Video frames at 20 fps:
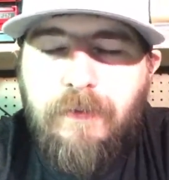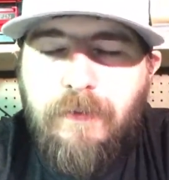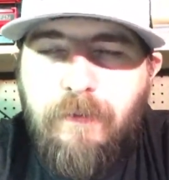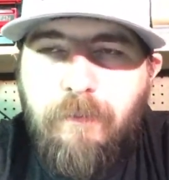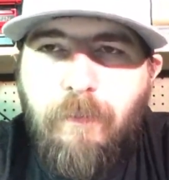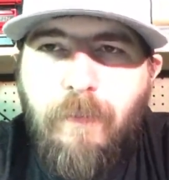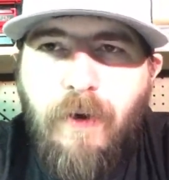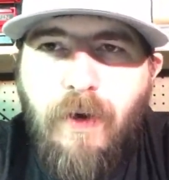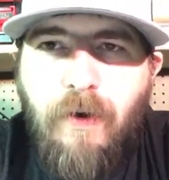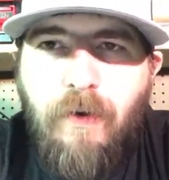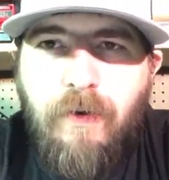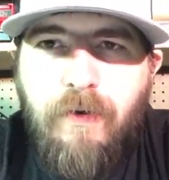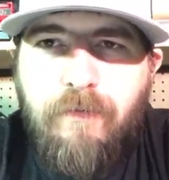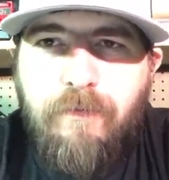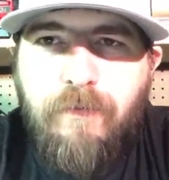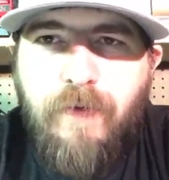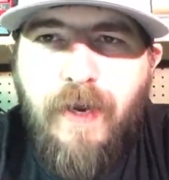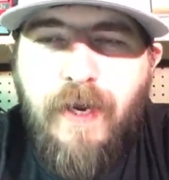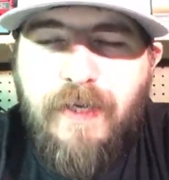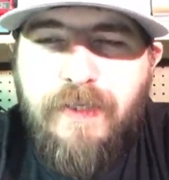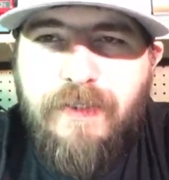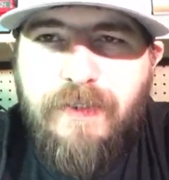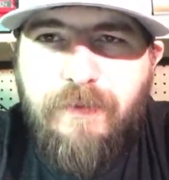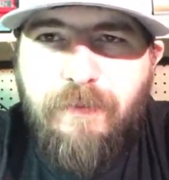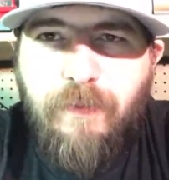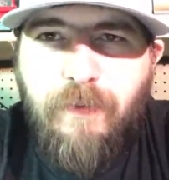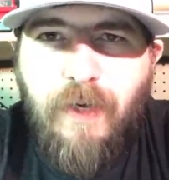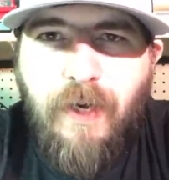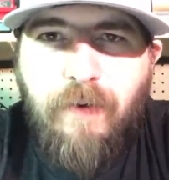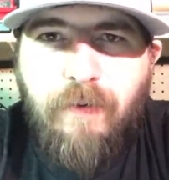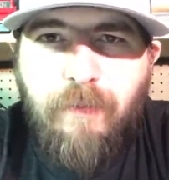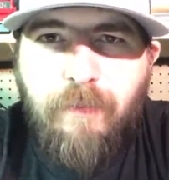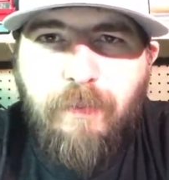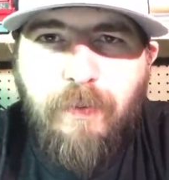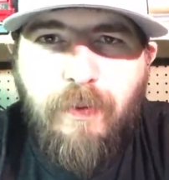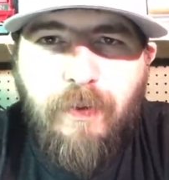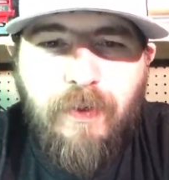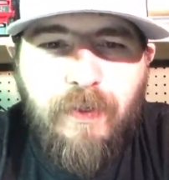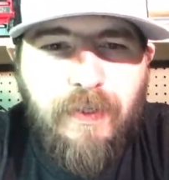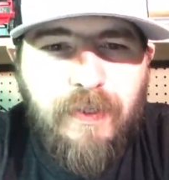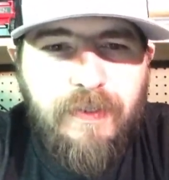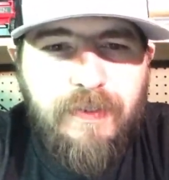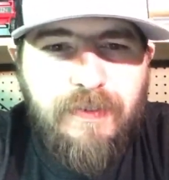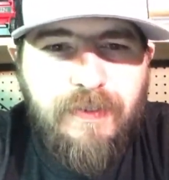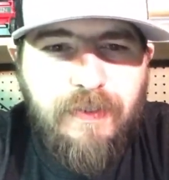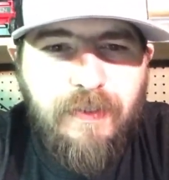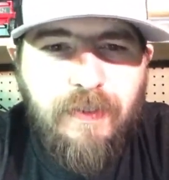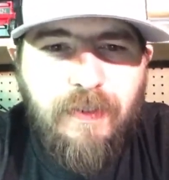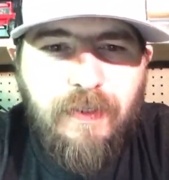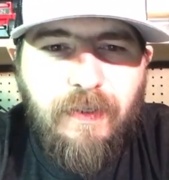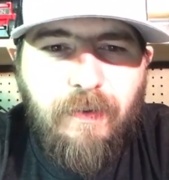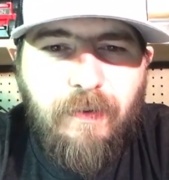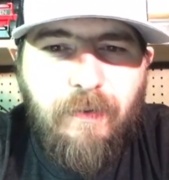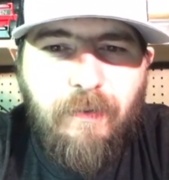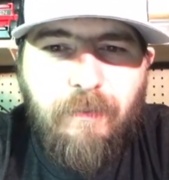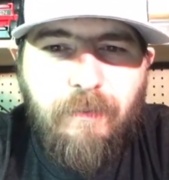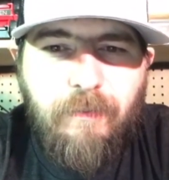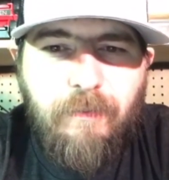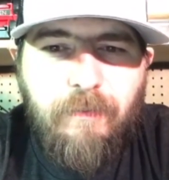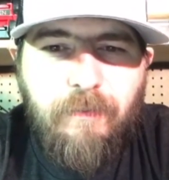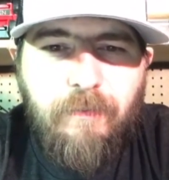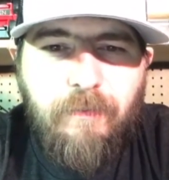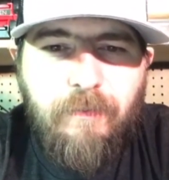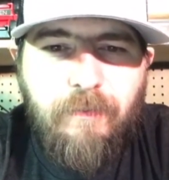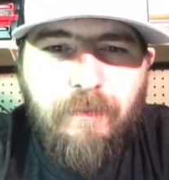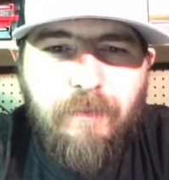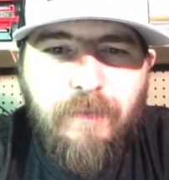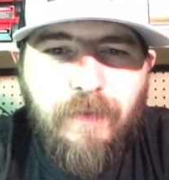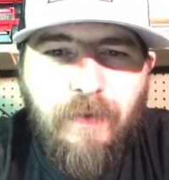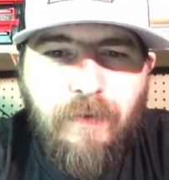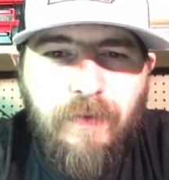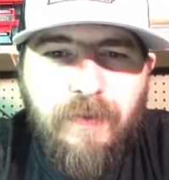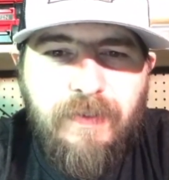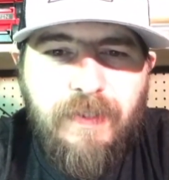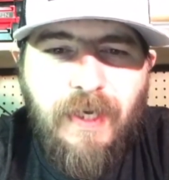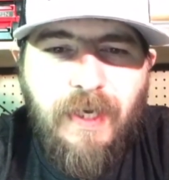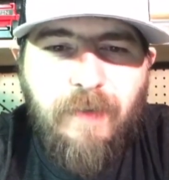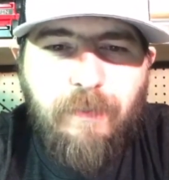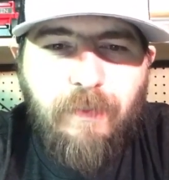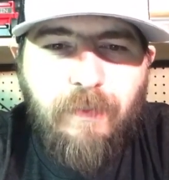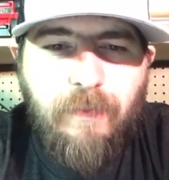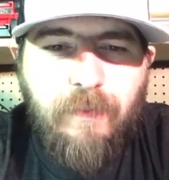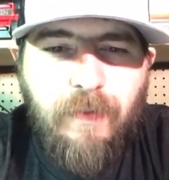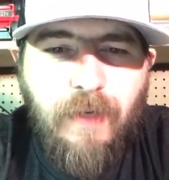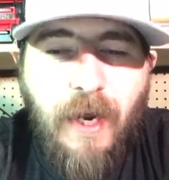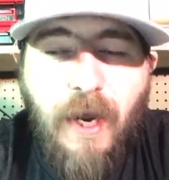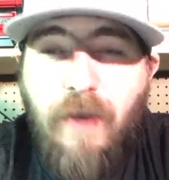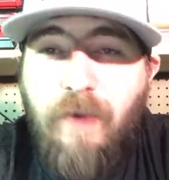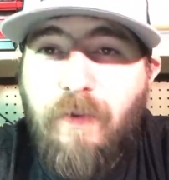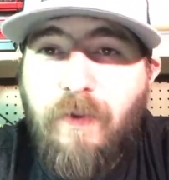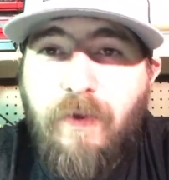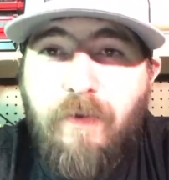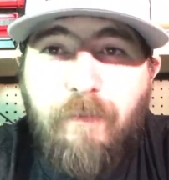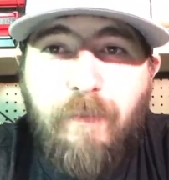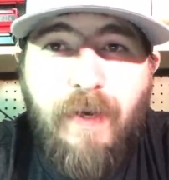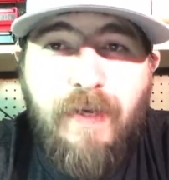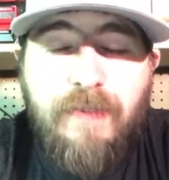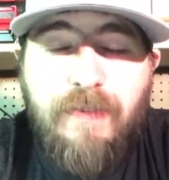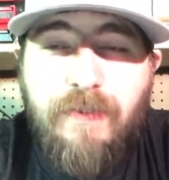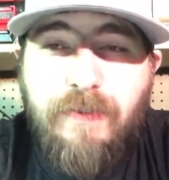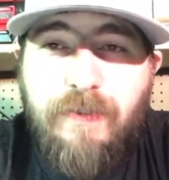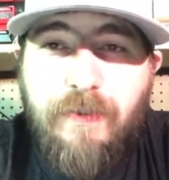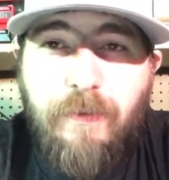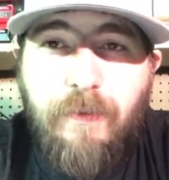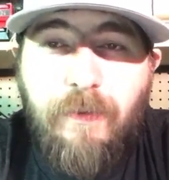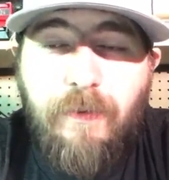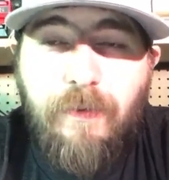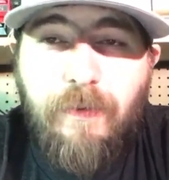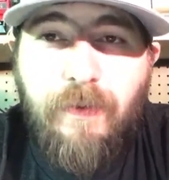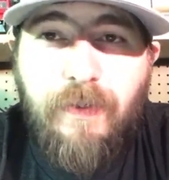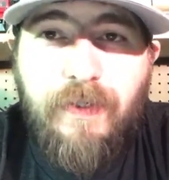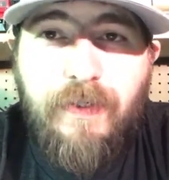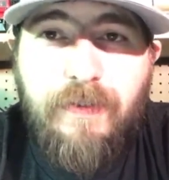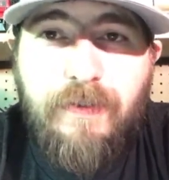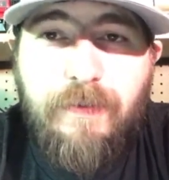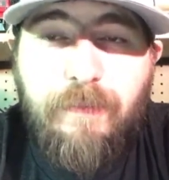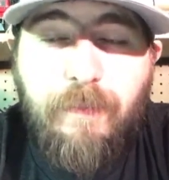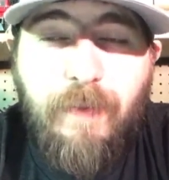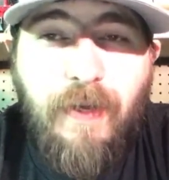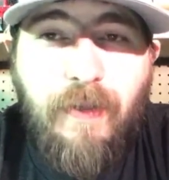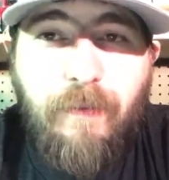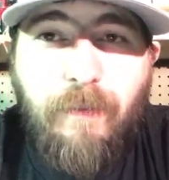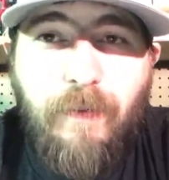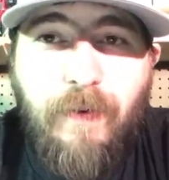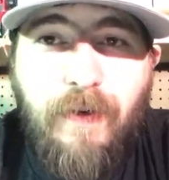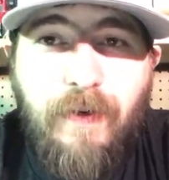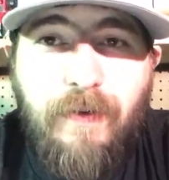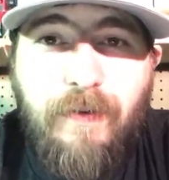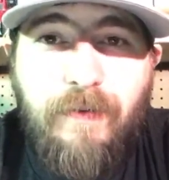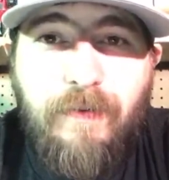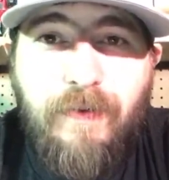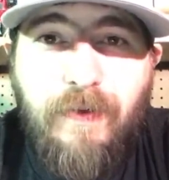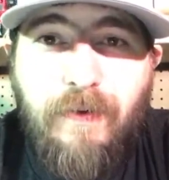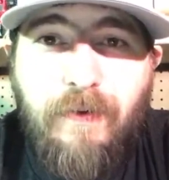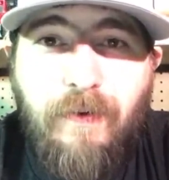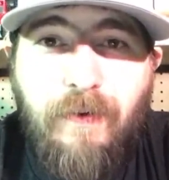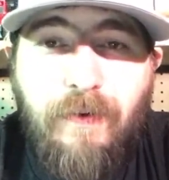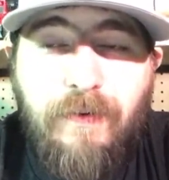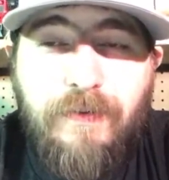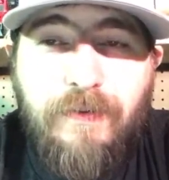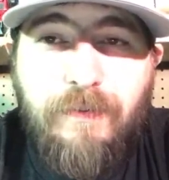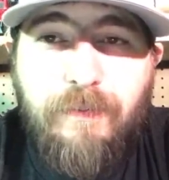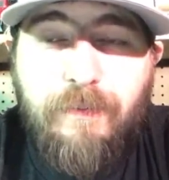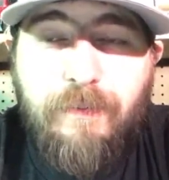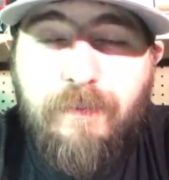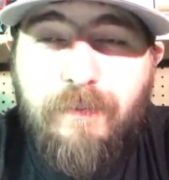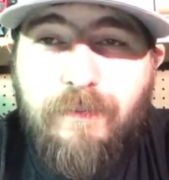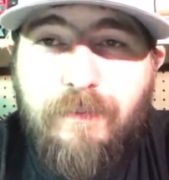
Moderate fast is what I would put is a on the taper. I love my Tatula Elites, by the way. They're awesome.